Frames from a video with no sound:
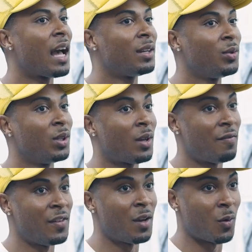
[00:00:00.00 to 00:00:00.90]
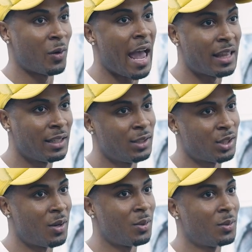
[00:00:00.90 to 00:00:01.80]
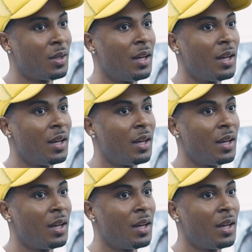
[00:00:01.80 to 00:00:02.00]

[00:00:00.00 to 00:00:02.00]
I film a reality show